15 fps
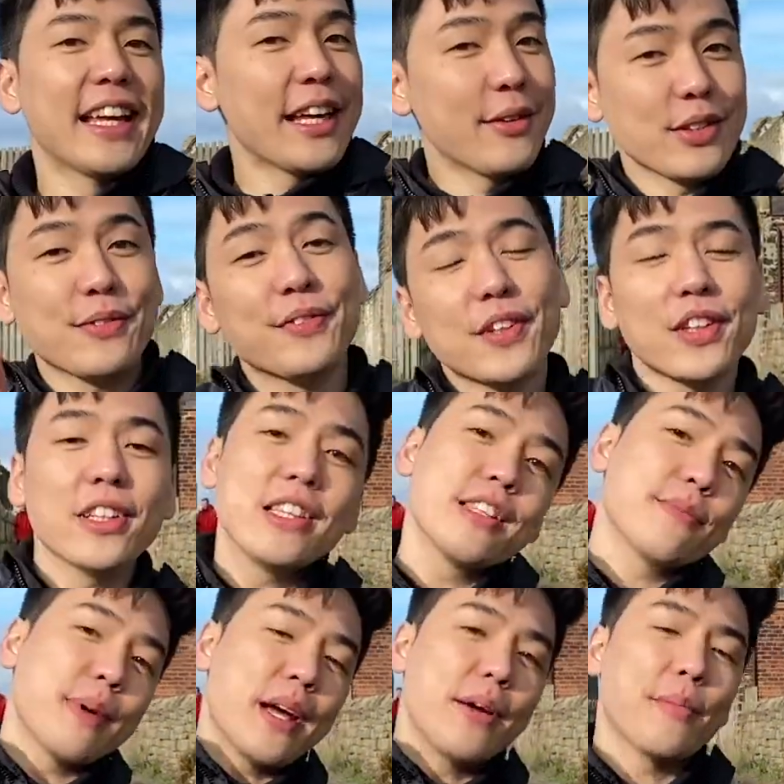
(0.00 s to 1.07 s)
was further
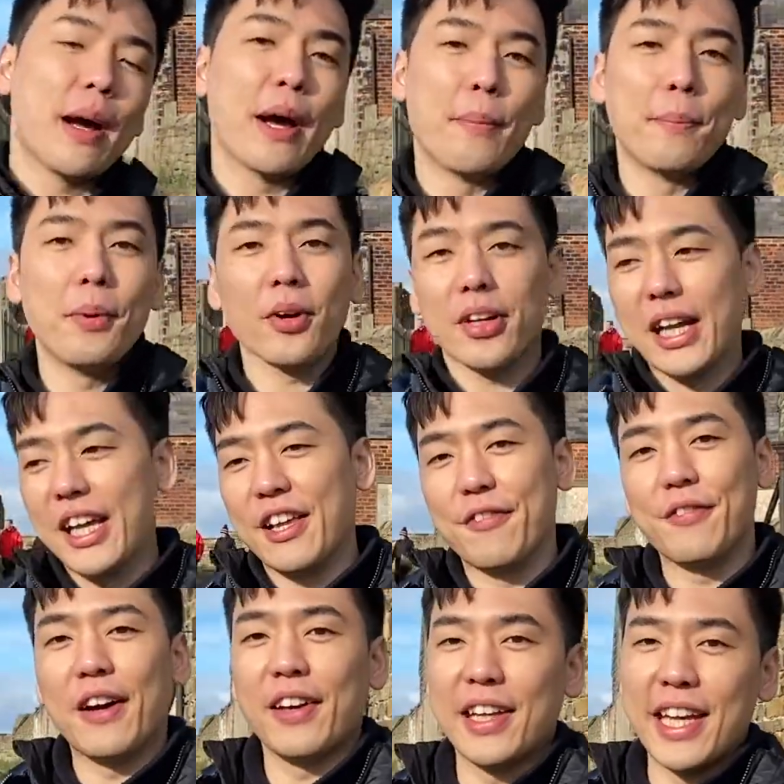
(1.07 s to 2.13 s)
inspired by a book that he
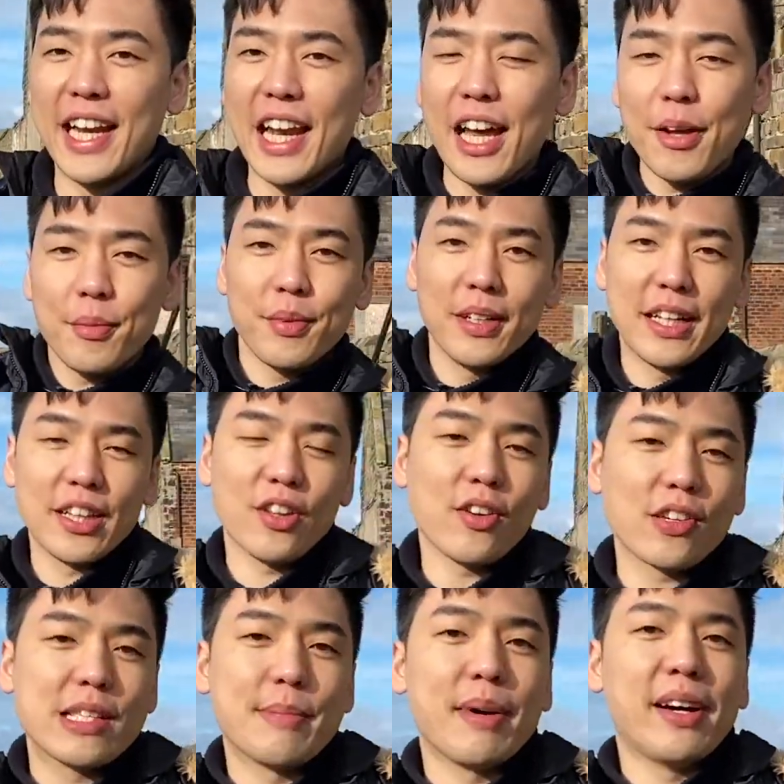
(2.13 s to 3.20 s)
found in a library that
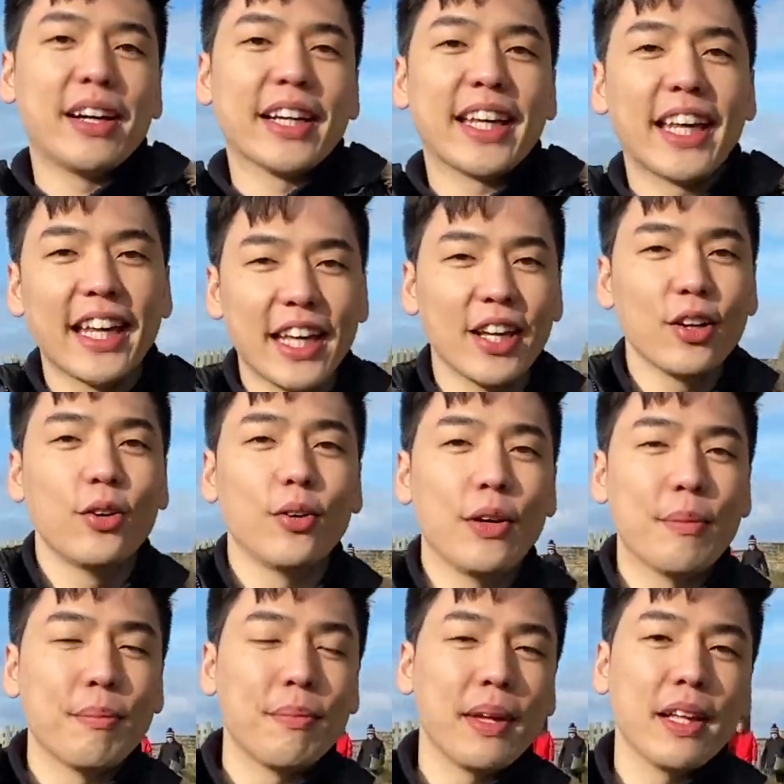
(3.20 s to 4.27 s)
talks about a king who
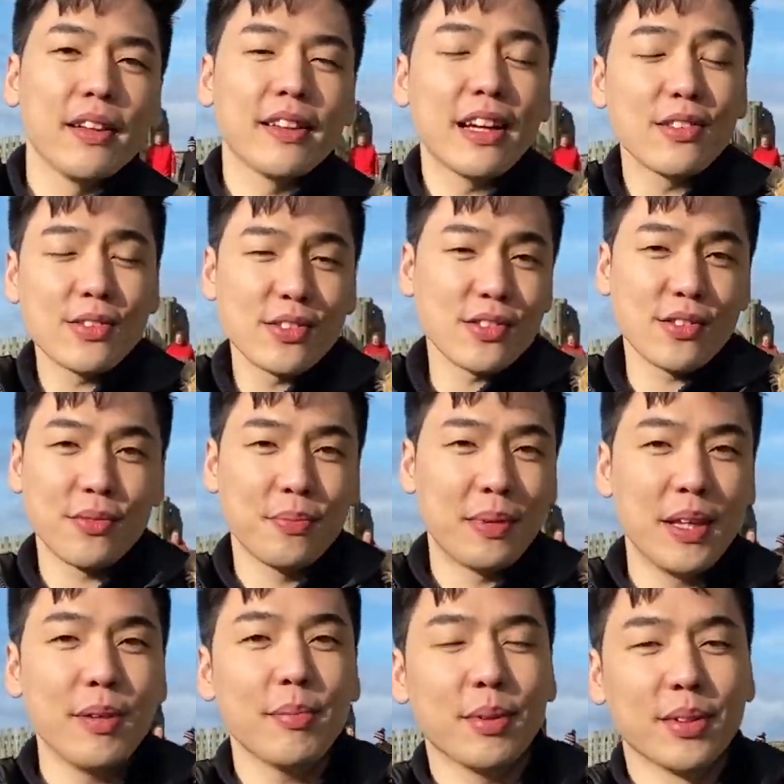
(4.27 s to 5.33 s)
impaled thousands of
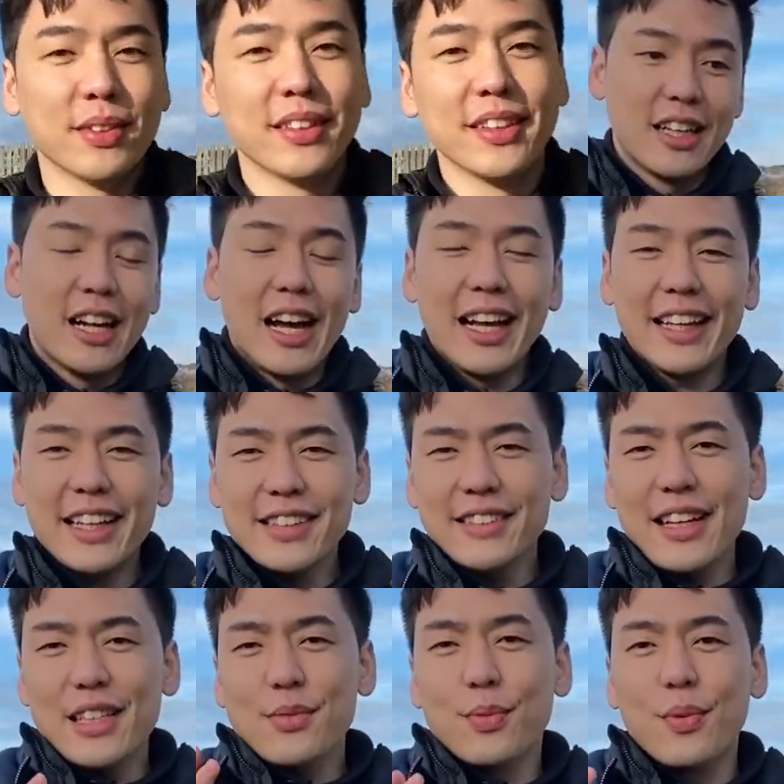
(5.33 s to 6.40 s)
people. I guess
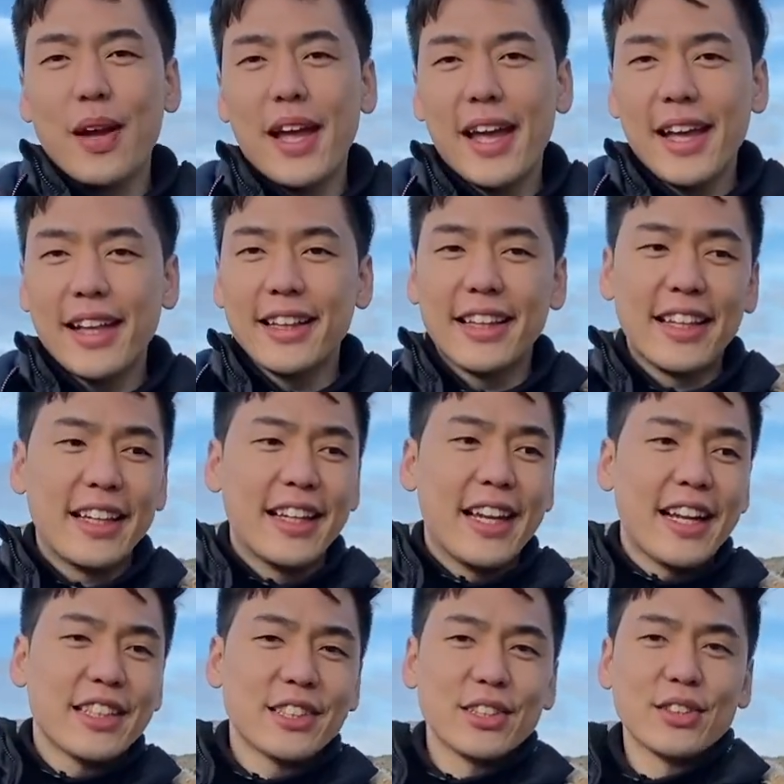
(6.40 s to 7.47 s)
that's where the
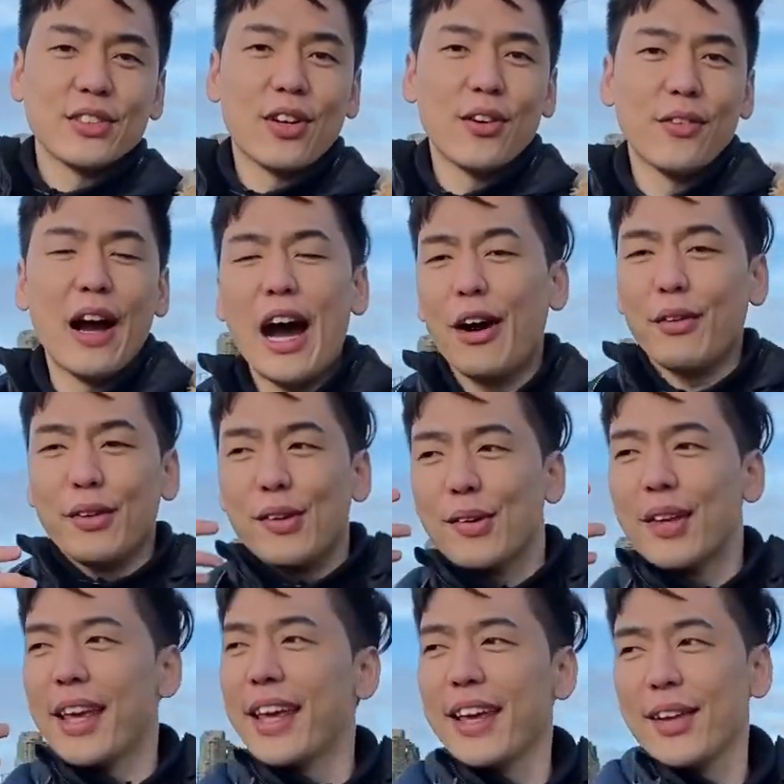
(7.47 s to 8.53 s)
legends of how you
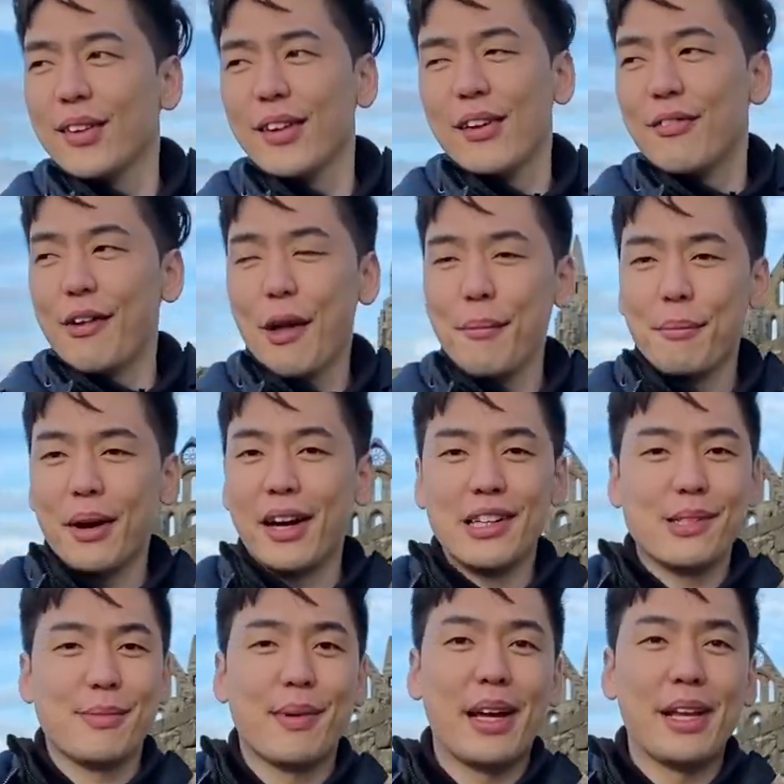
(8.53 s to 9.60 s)
kill a vampire
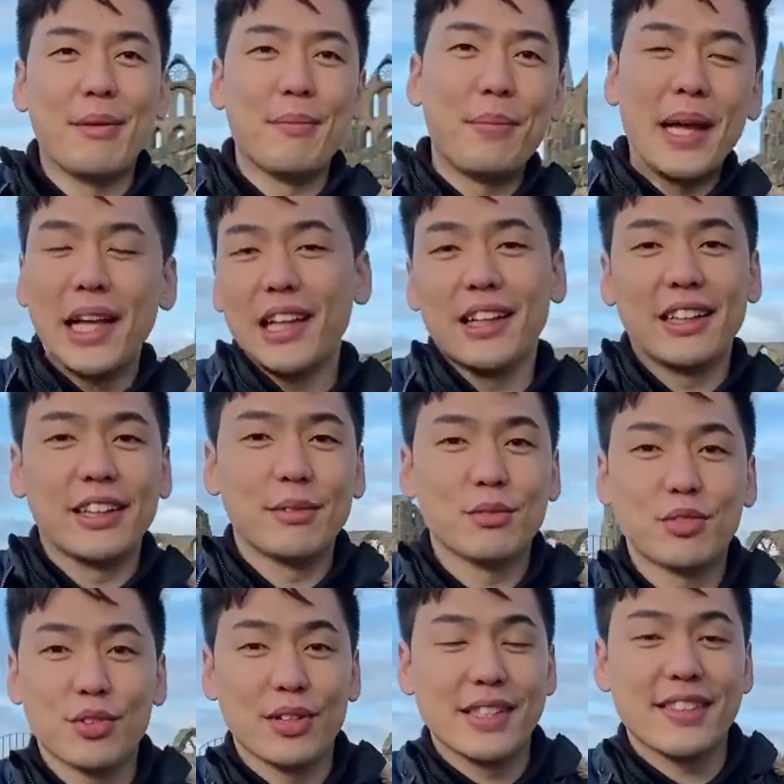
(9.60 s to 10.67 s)
by impaling them
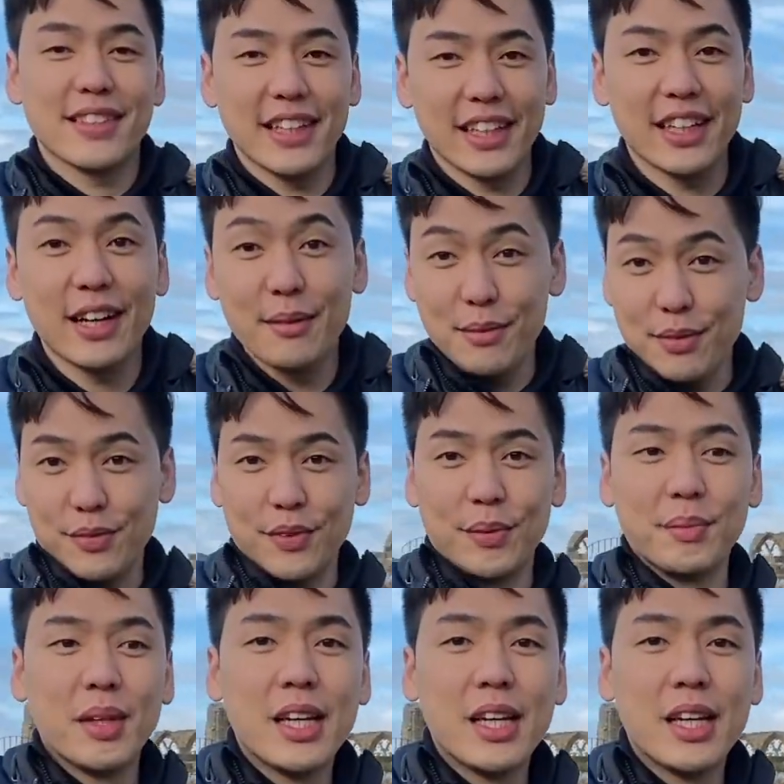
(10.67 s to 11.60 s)
through a stick comes from.